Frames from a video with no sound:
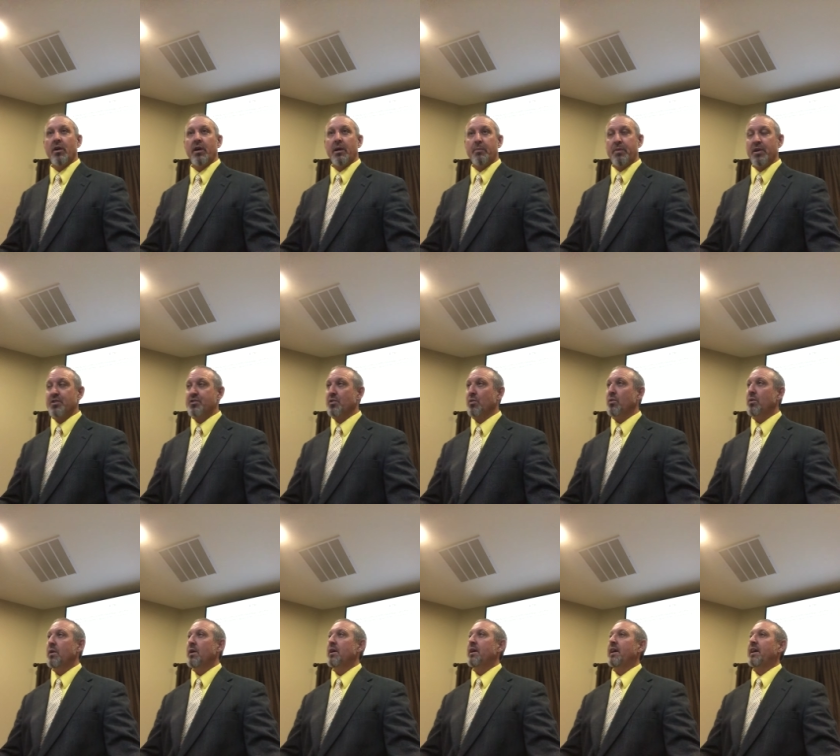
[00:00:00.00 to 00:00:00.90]

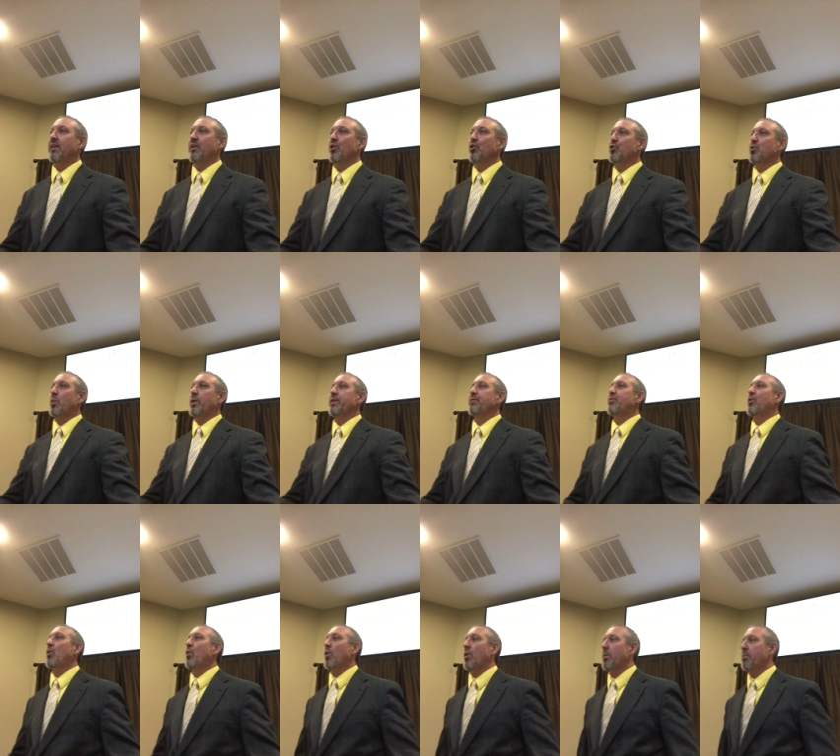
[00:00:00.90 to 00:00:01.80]
epistle in Luke
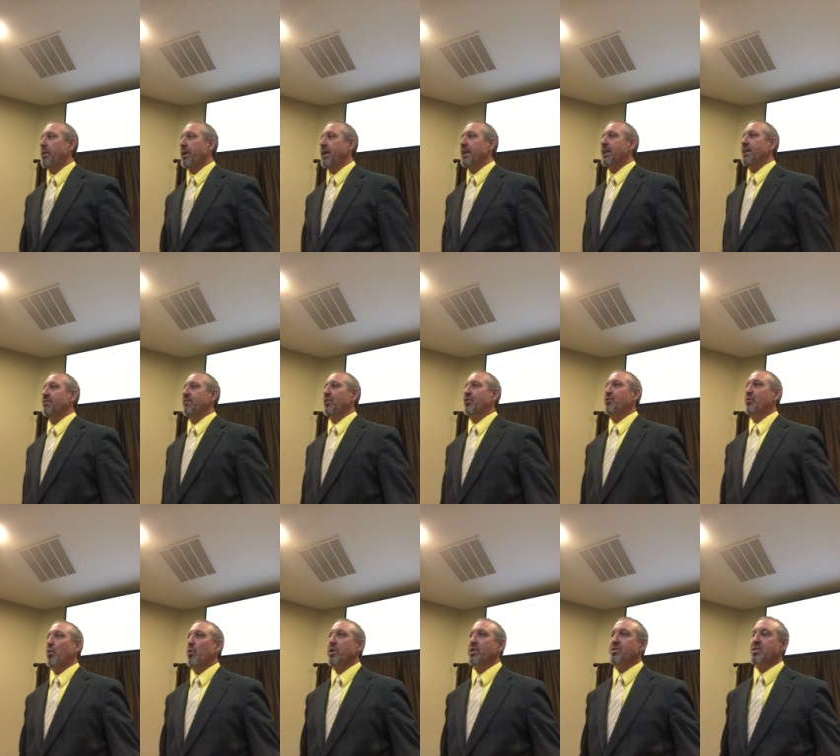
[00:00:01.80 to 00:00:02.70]
24, beginning in verse
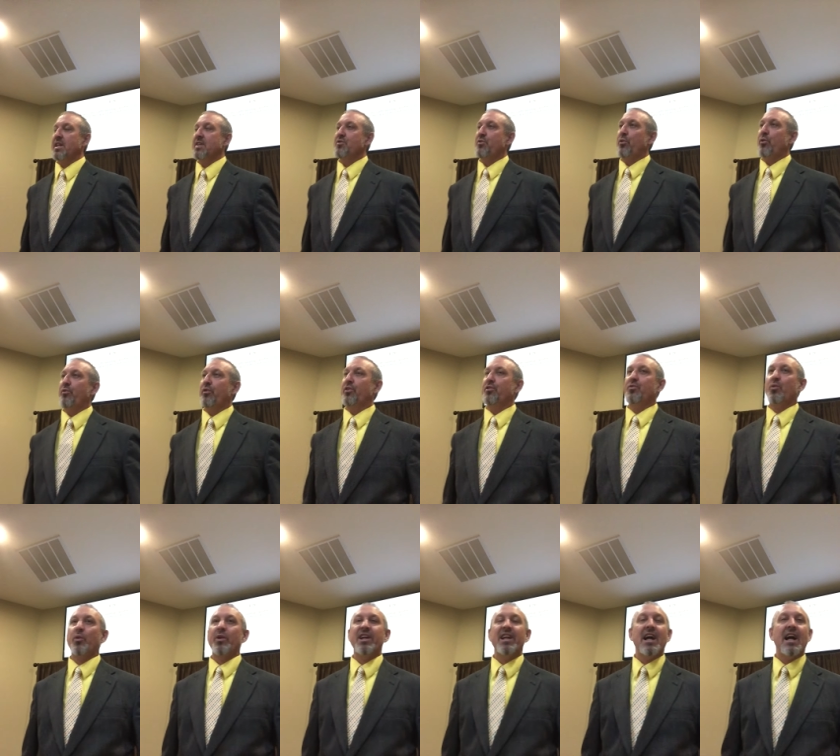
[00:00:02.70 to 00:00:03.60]
46 through verse
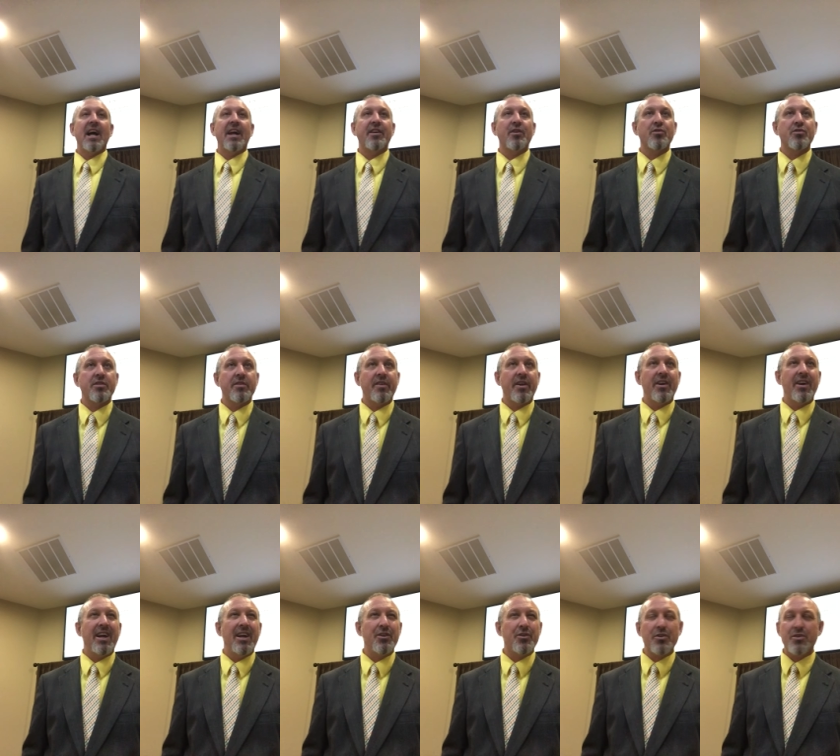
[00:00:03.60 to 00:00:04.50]
49. You'll see
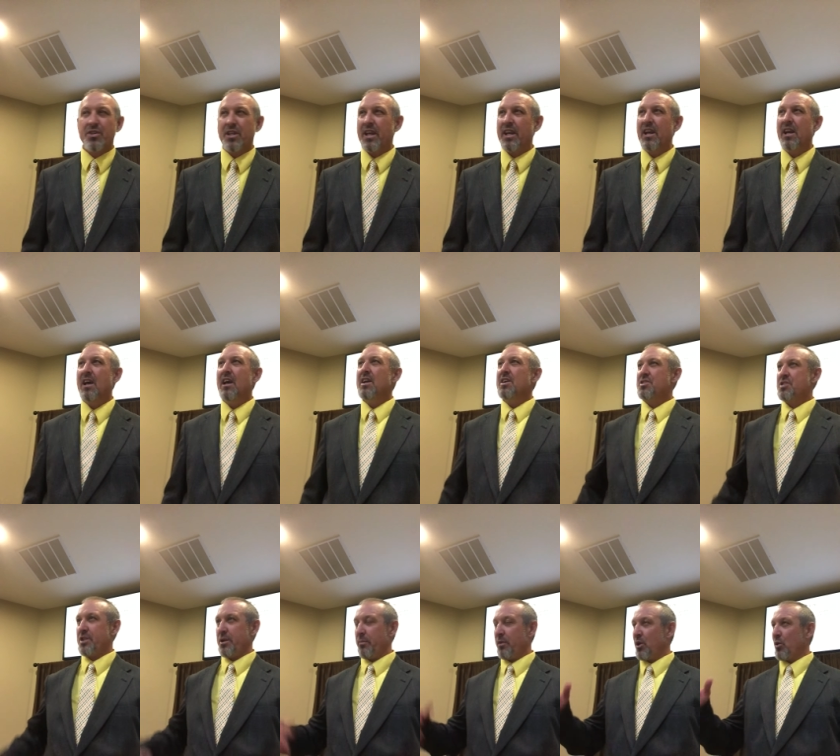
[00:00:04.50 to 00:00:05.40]
very interesting.
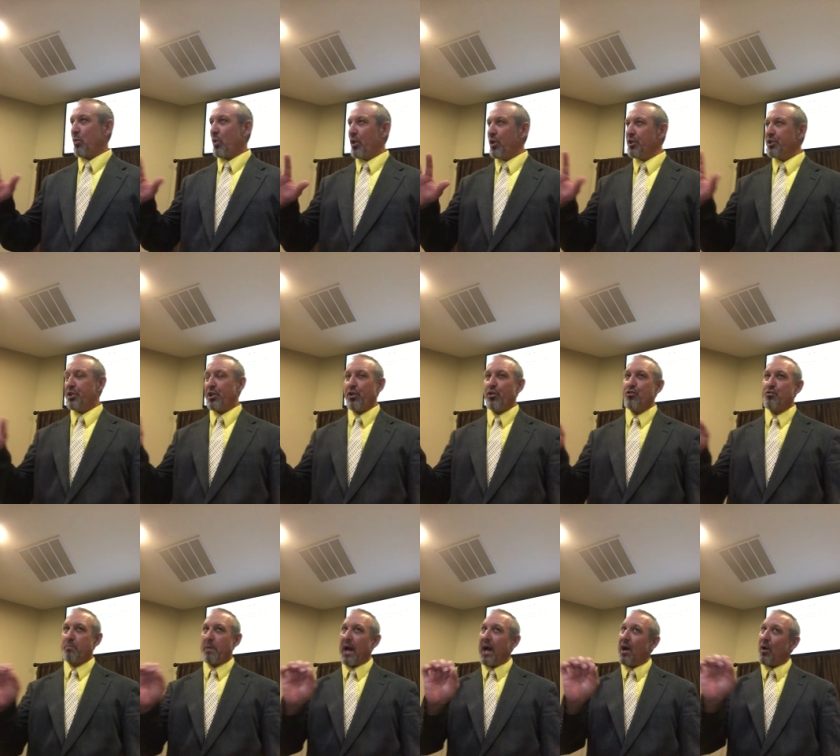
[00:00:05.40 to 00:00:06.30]
Similar words
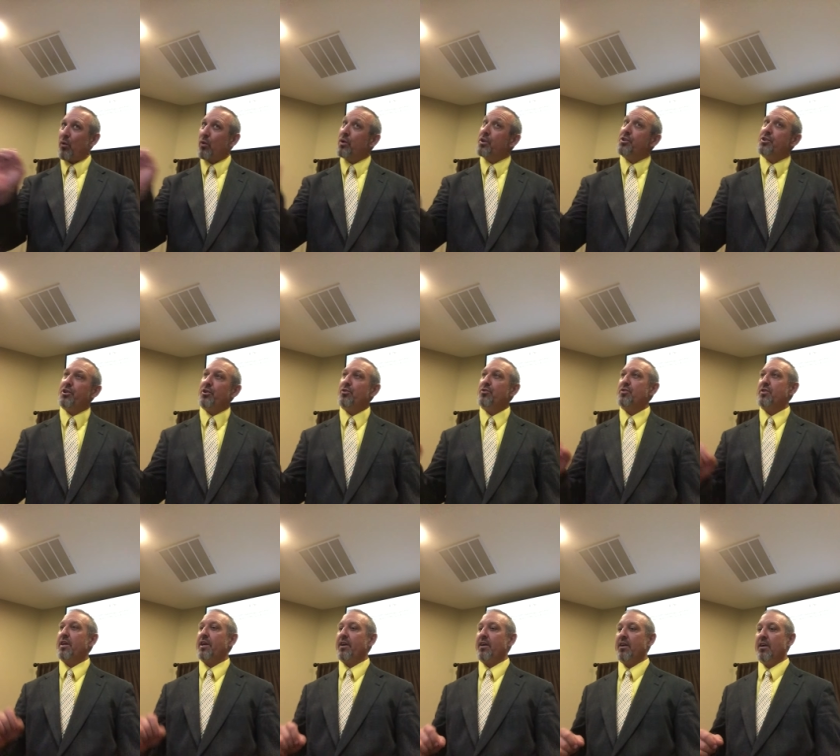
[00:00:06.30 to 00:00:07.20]
used, power is used
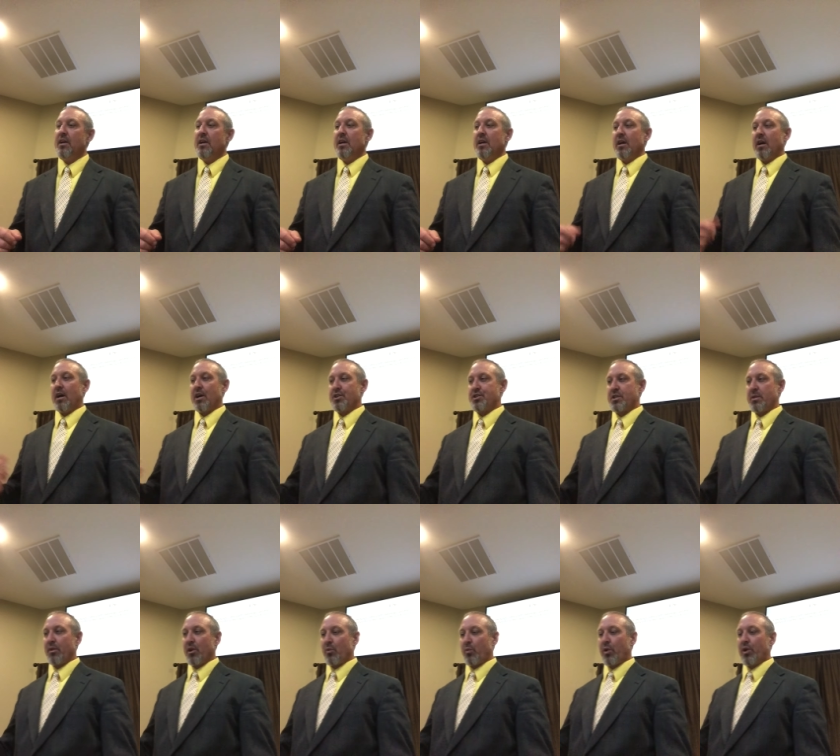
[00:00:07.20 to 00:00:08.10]
there. Uh,
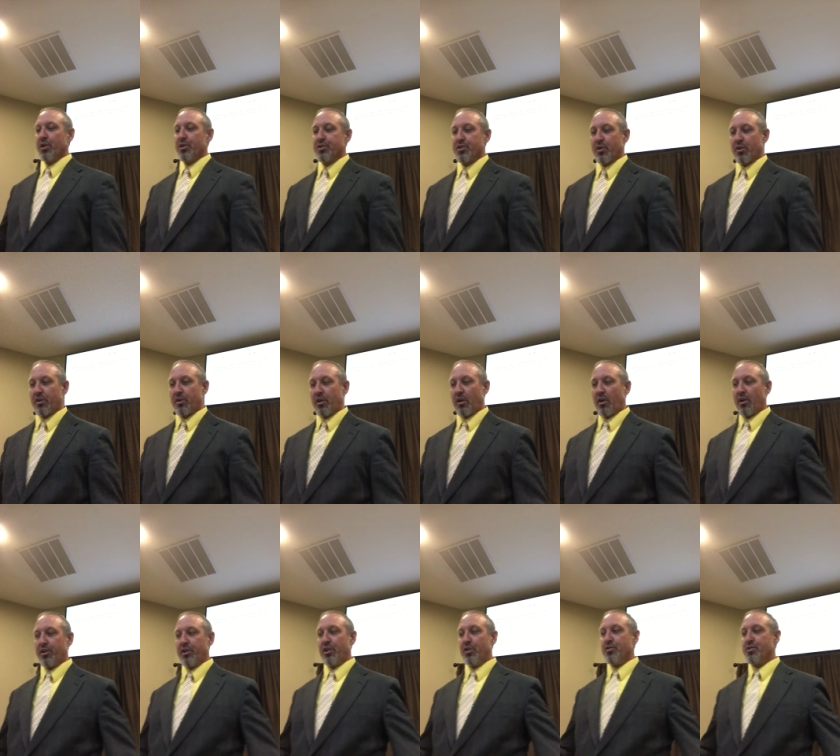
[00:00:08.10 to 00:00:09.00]
similar words are,
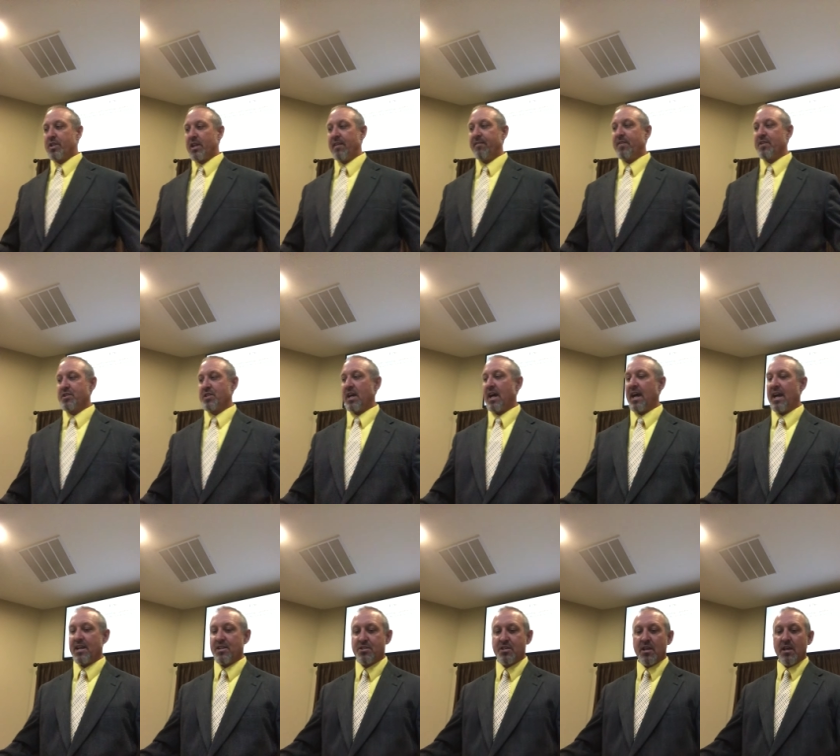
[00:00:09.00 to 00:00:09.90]
are used to
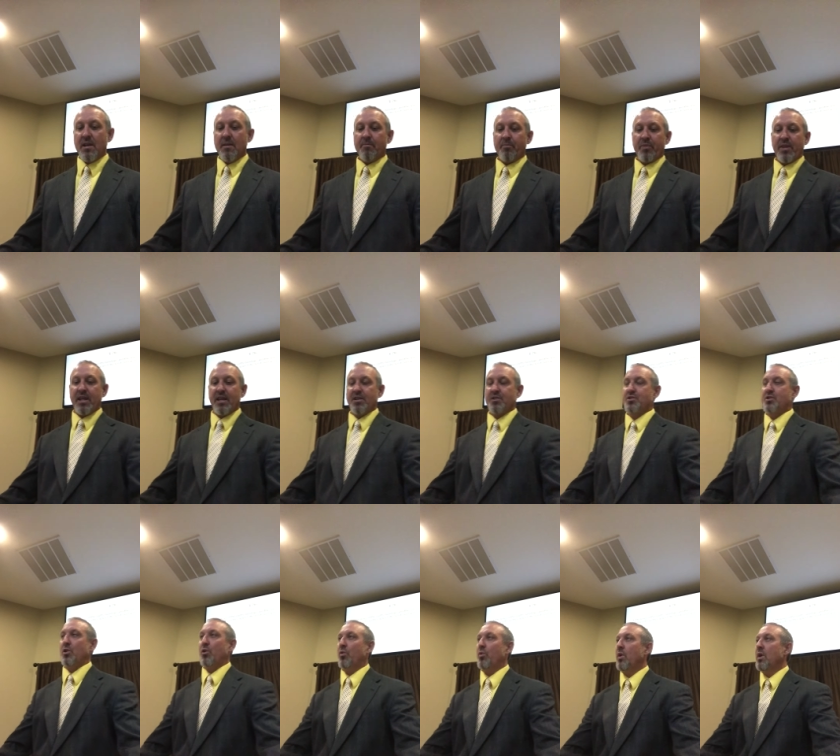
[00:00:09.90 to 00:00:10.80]
emphasize this.
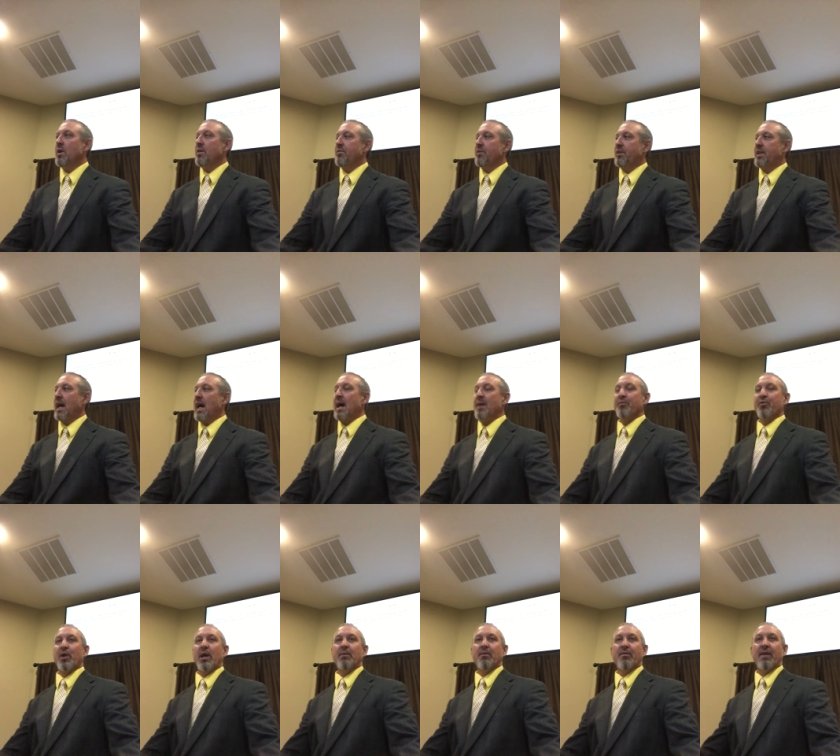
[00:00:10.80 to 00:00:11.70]
So the time
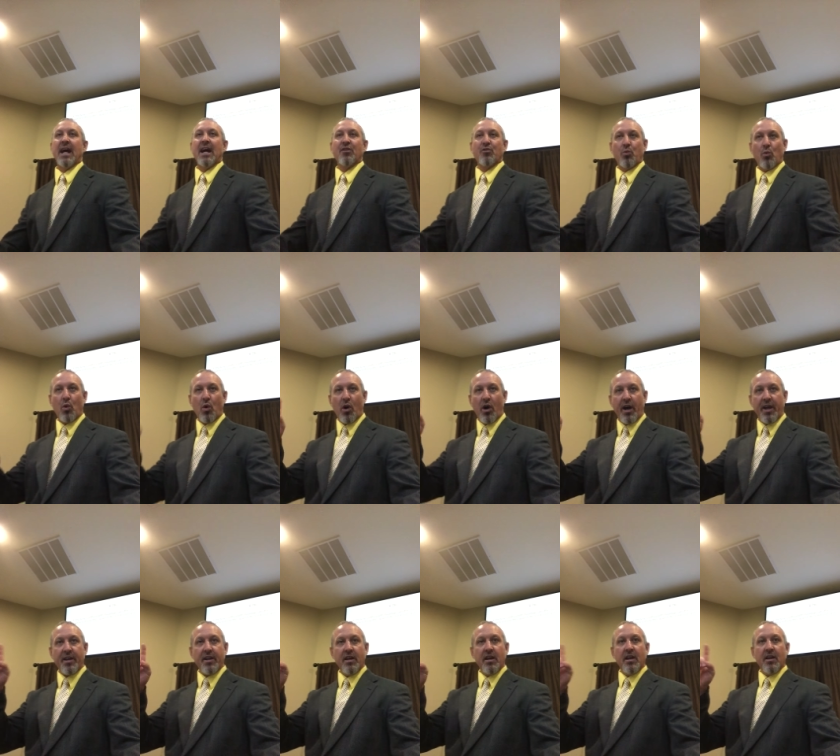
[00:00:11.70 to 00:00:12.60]
frame of Acts
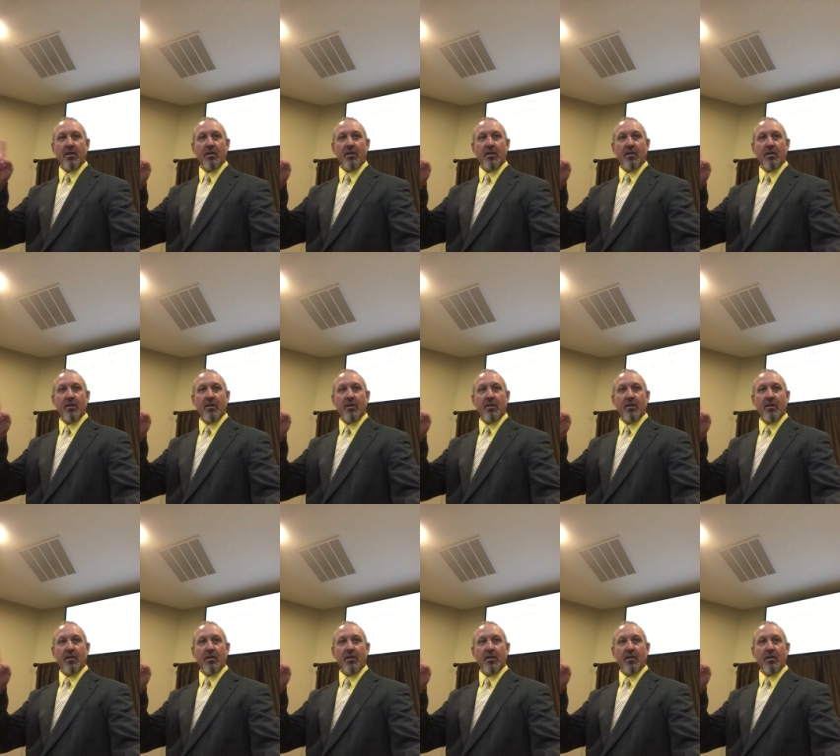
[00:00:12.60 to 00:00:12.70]
1,